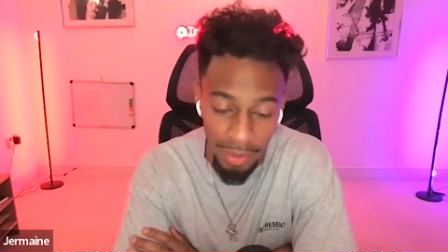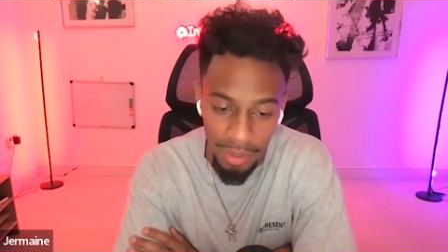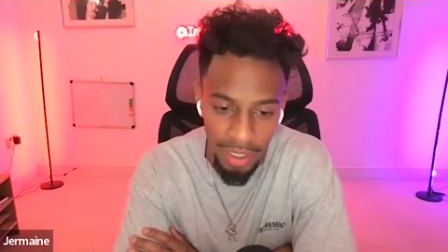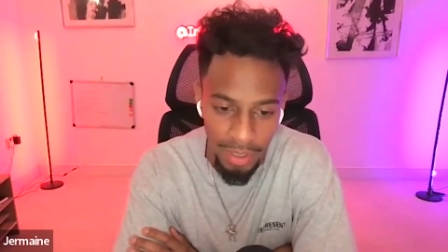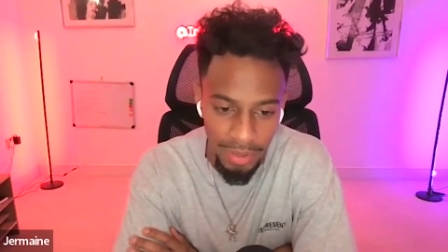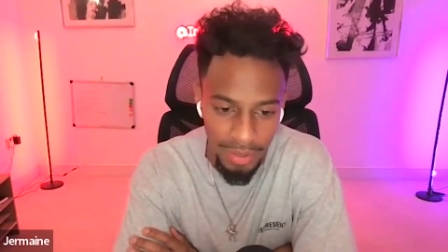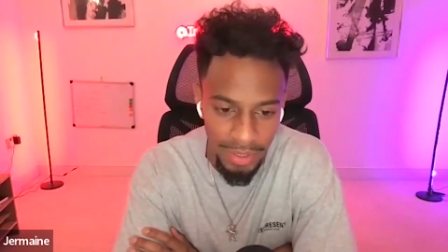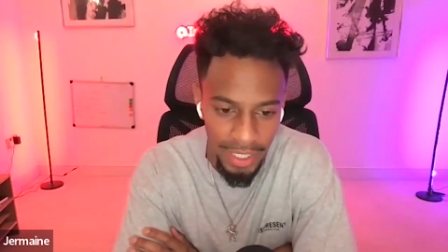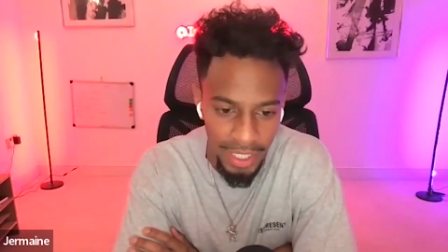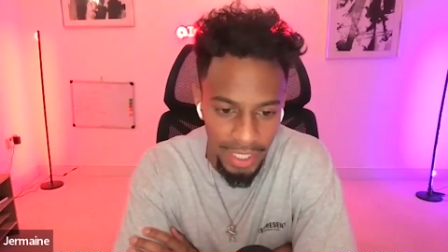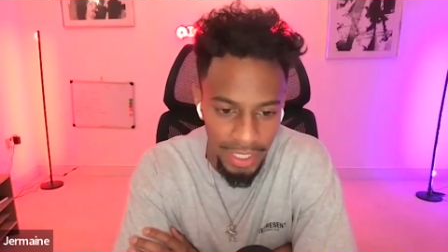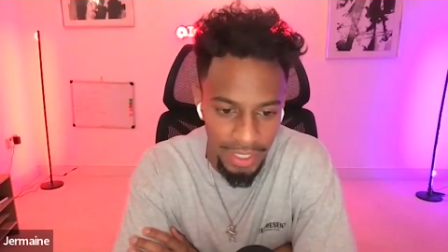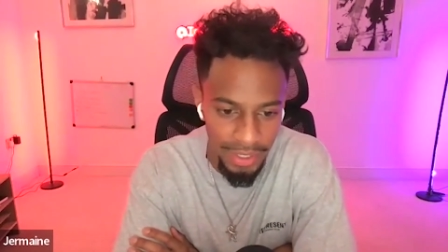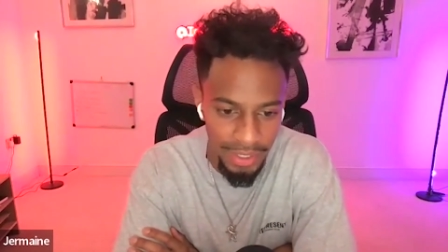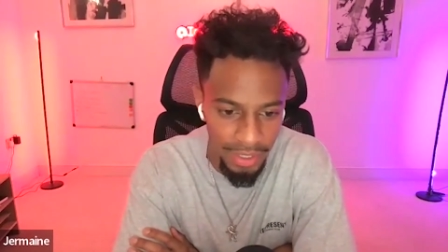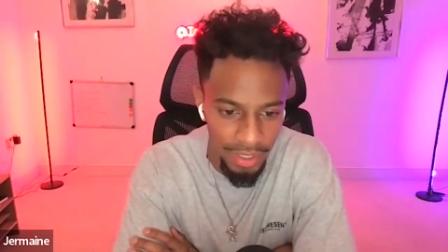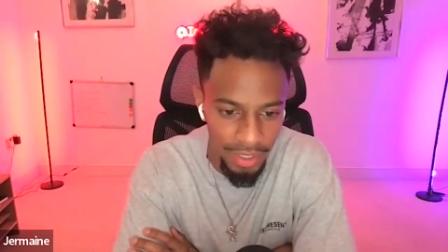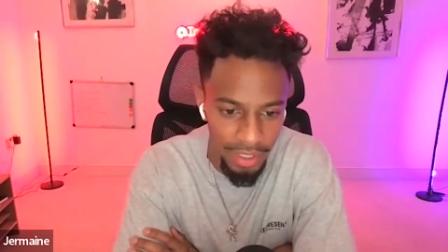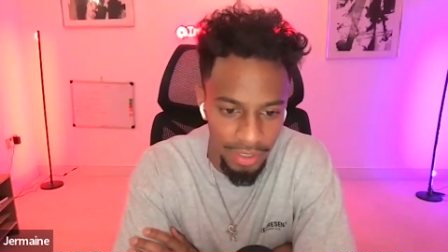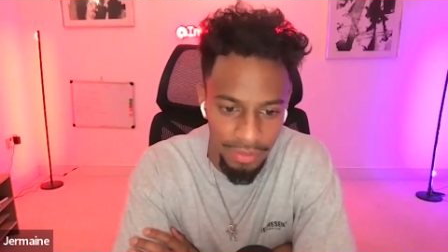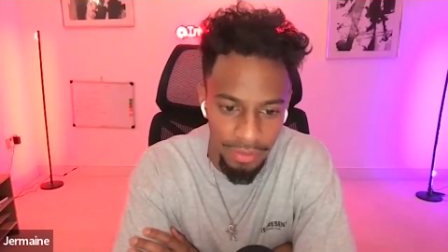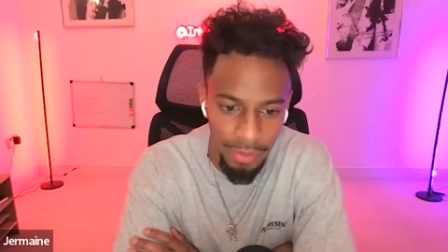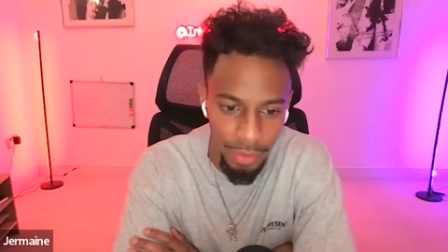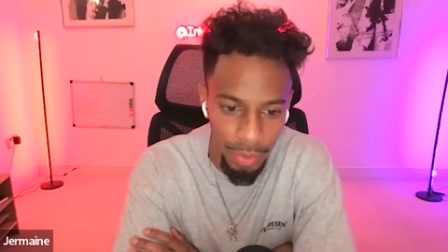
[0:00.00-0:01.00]
I'll take it to
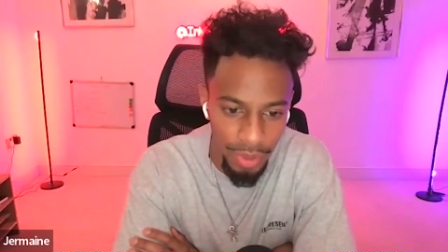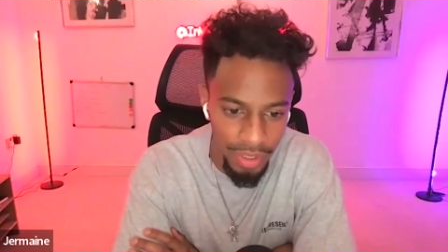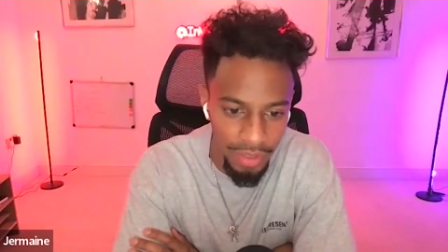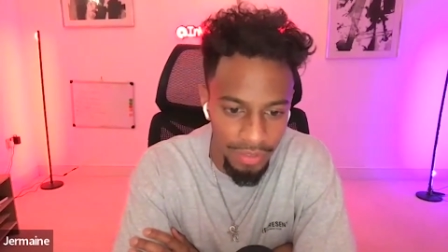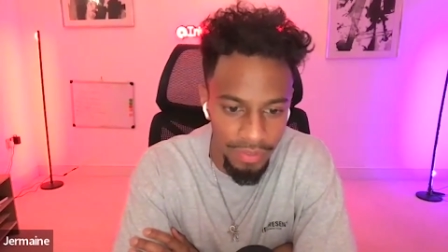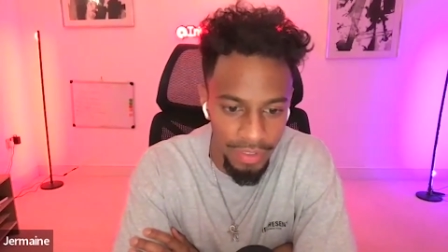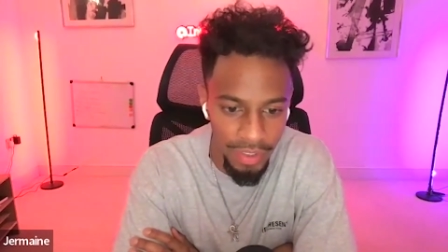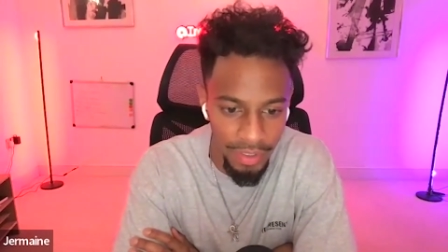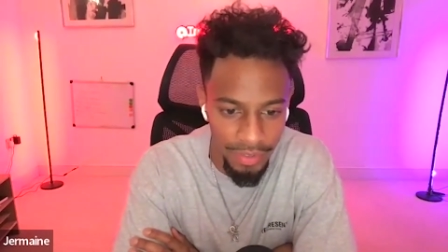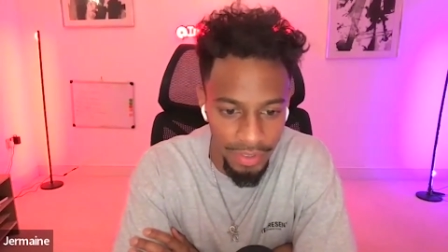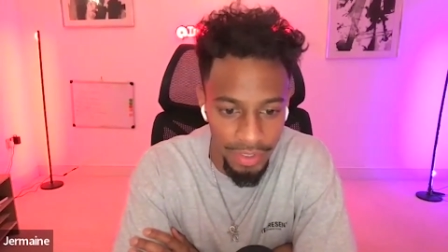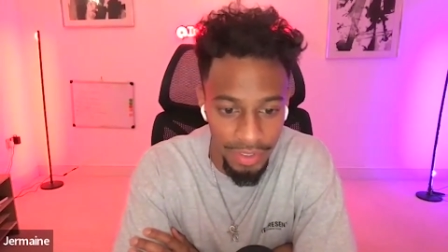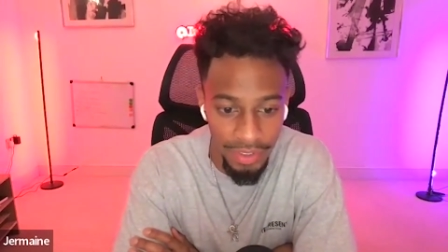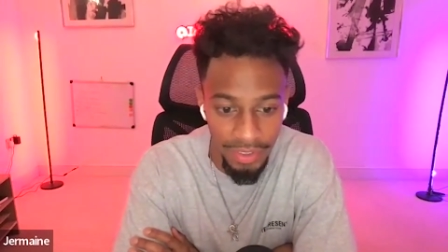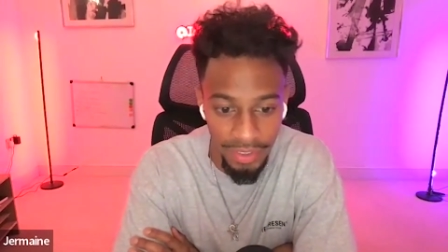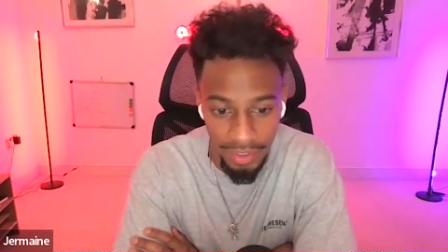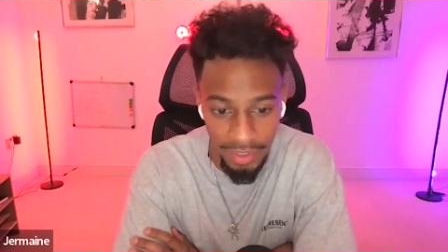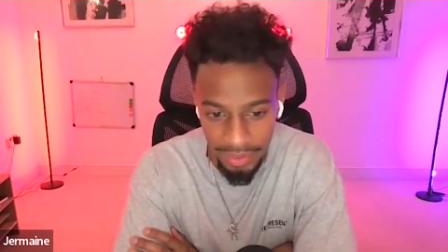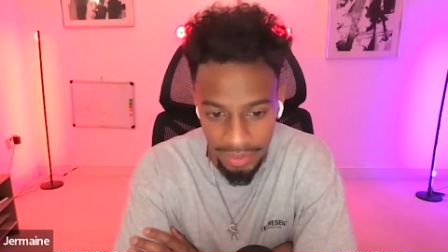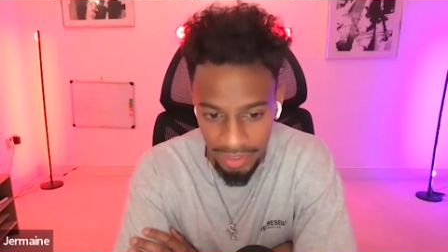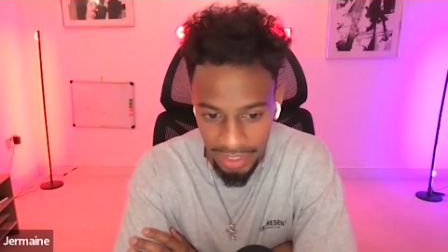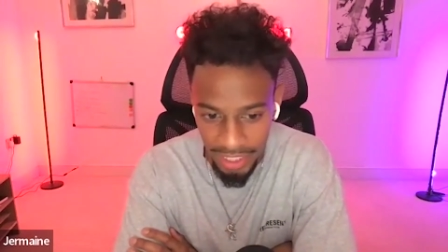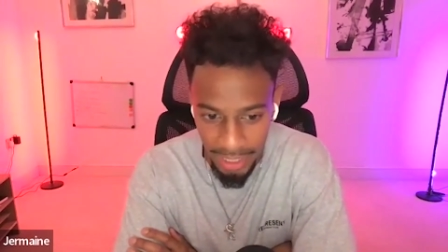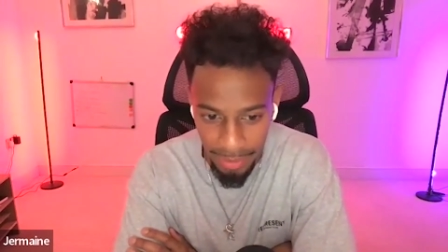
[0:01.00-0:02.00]
like 40, 50,
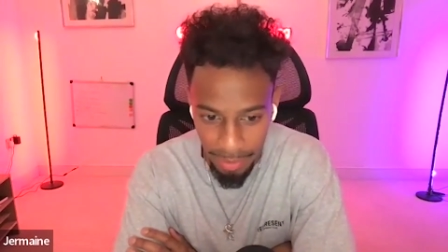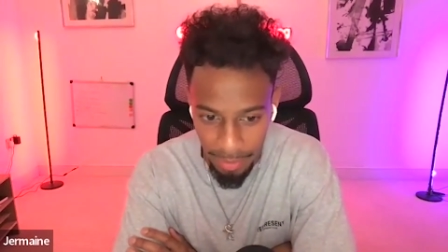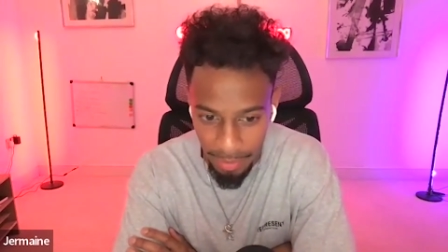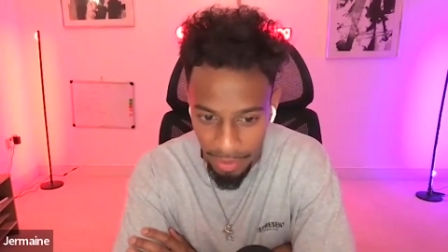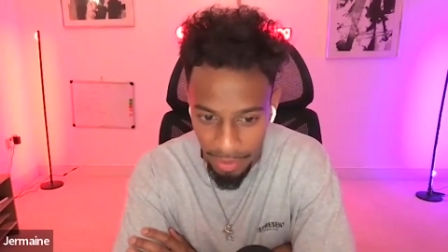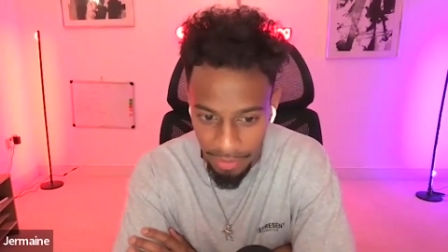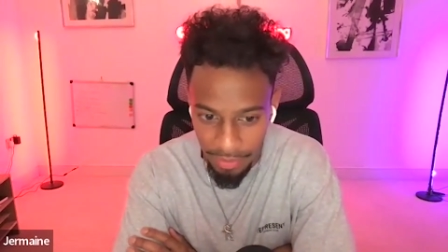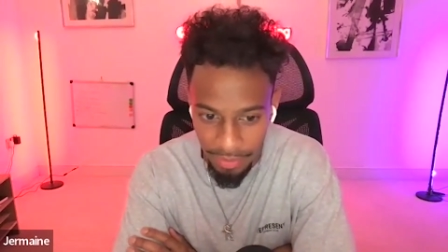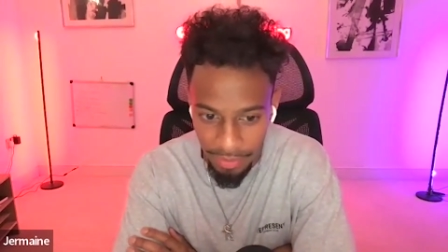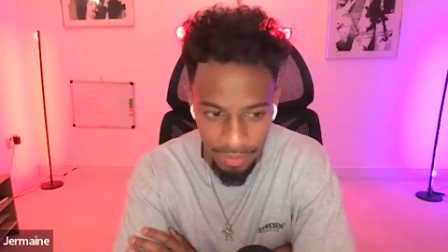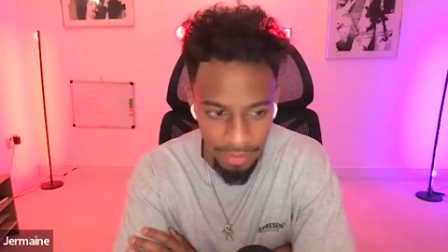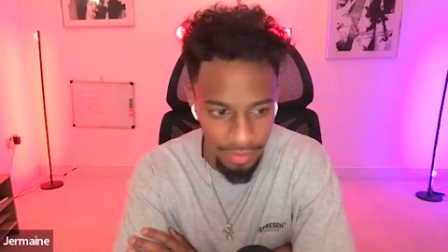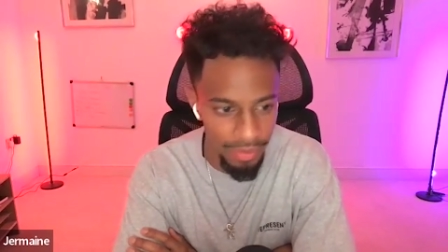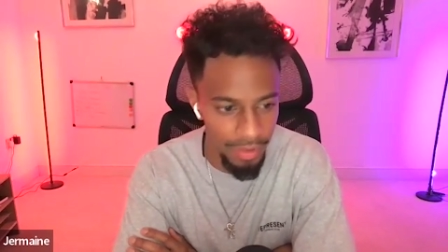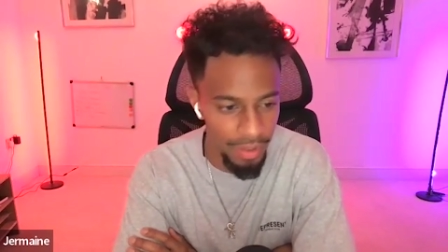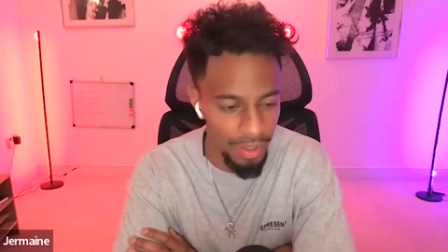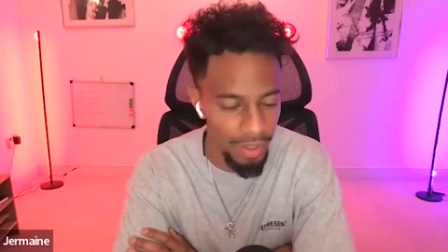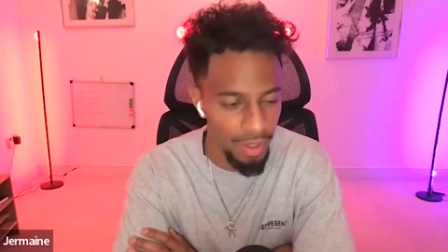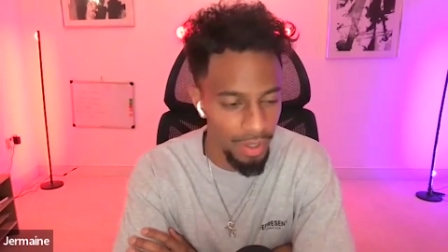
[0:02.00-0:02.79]
60K per month.